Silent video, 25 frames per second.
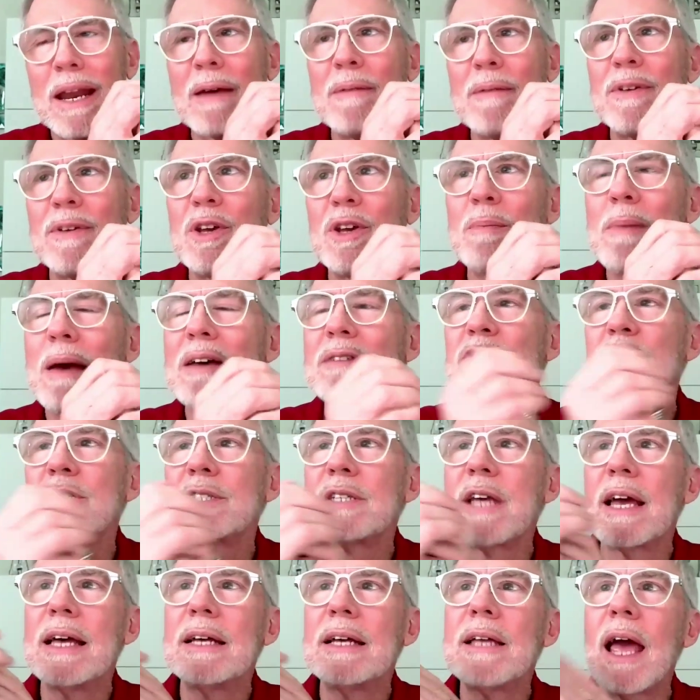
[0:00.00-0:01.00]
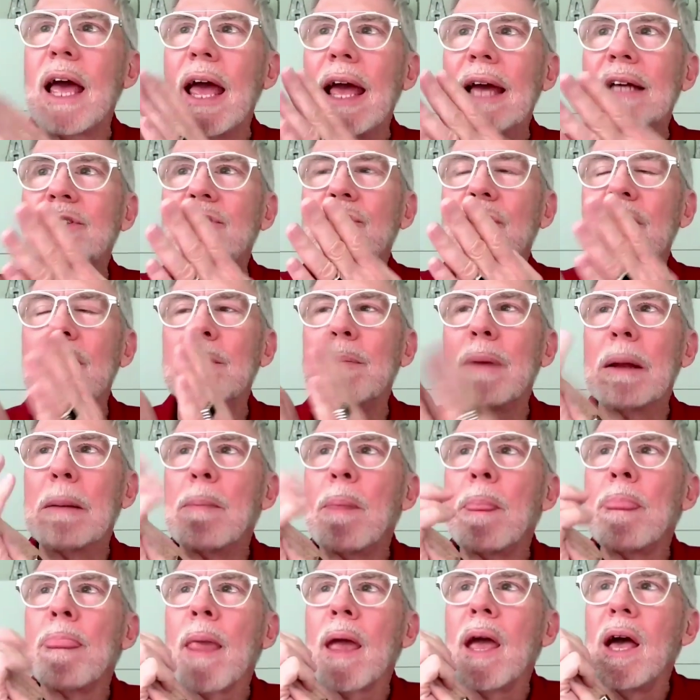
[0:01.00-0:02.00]
but you may have just answered it. But
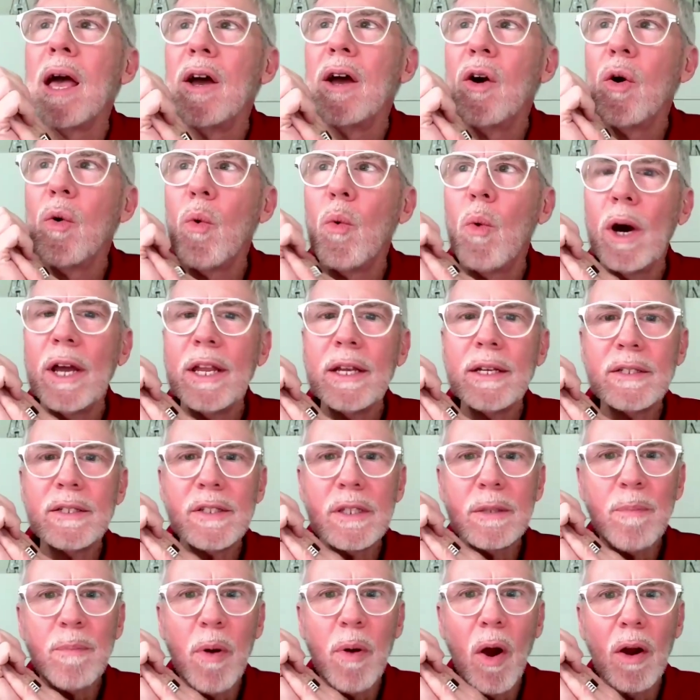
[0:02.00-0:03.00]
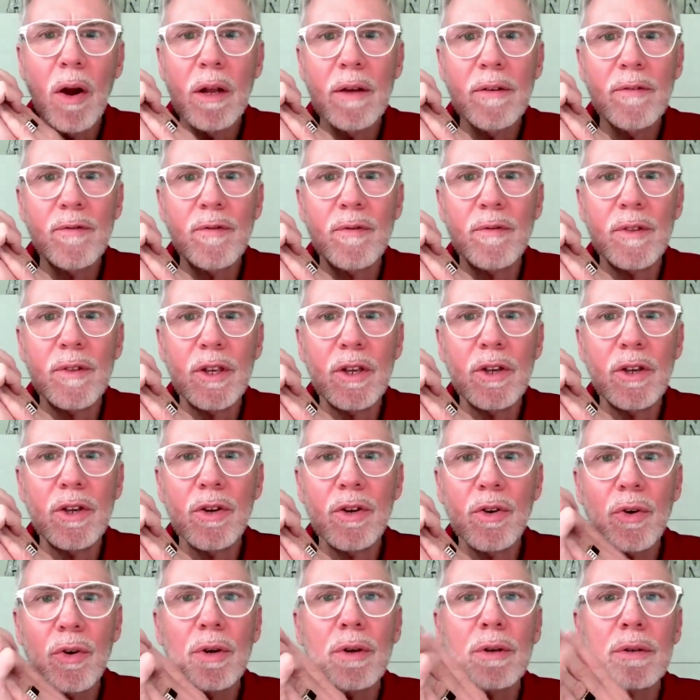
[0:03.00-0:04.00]
what is the part of
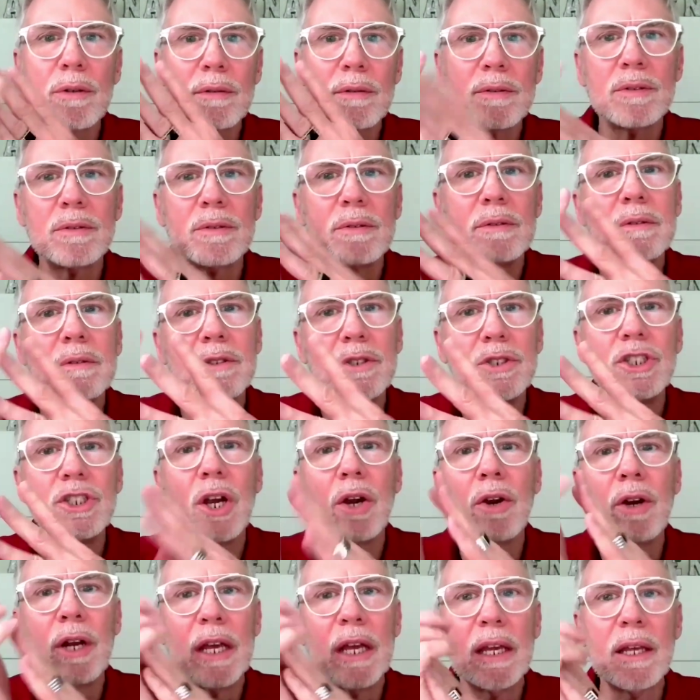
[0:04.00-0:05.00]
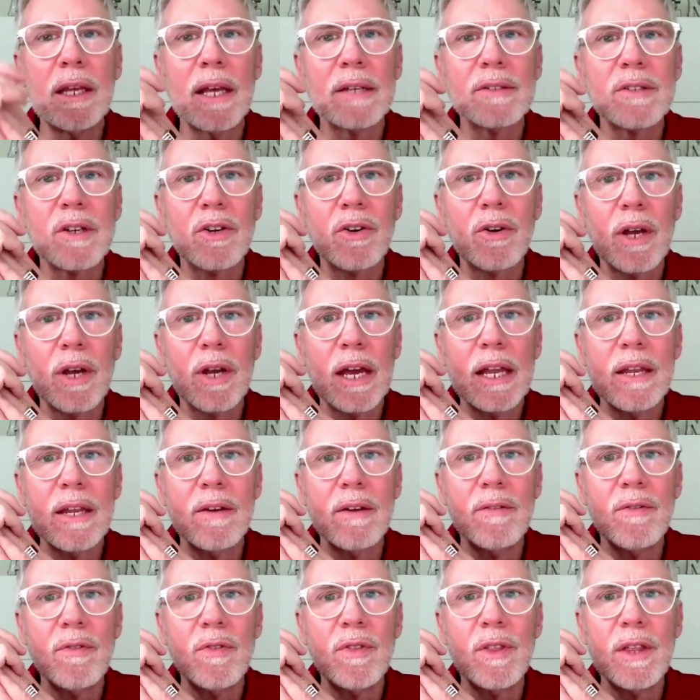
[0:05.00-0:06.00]
your journey as a
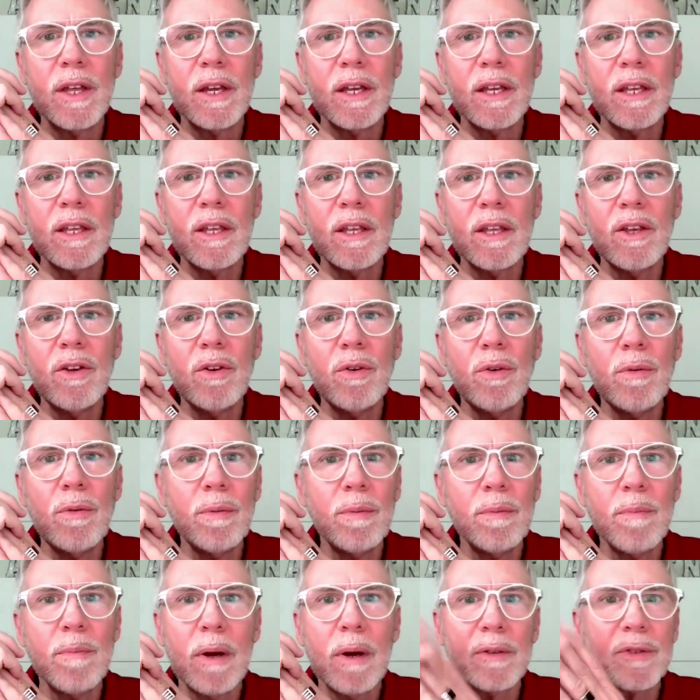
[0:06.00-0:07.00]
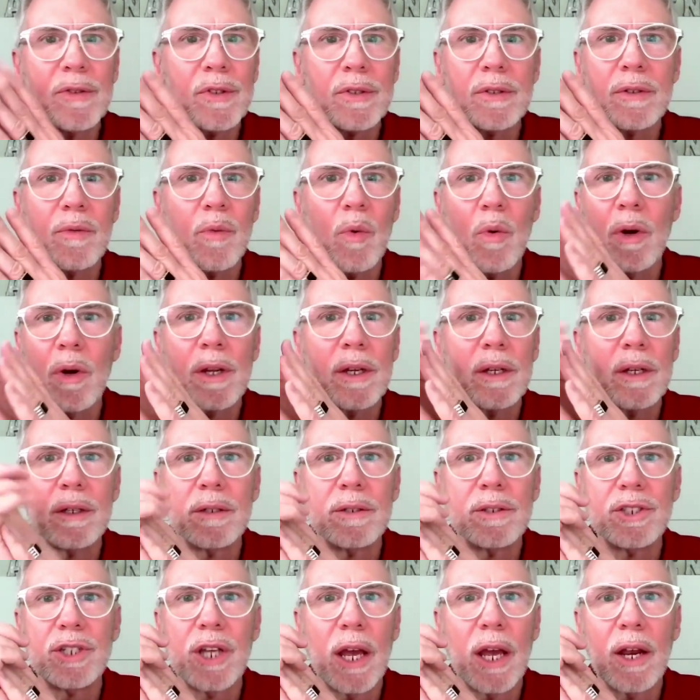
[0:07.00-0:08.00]
creative that you most want to
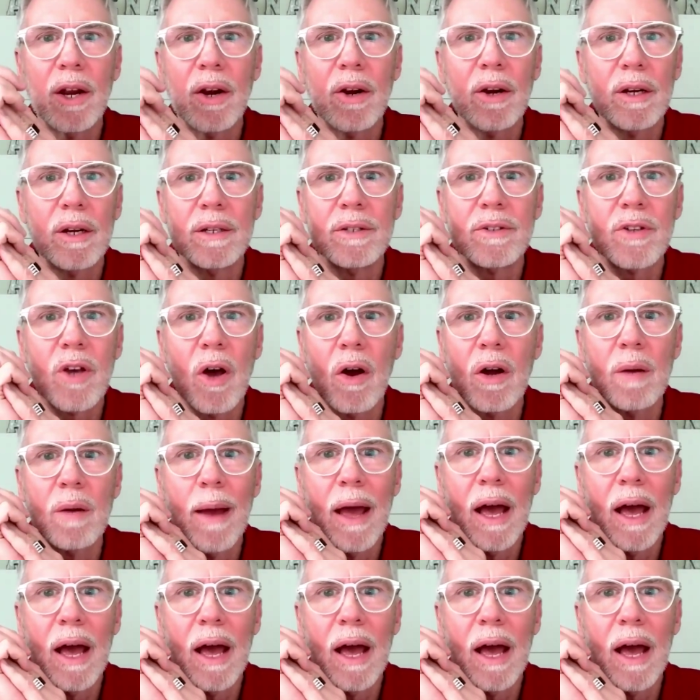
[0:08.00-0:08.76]
share and talk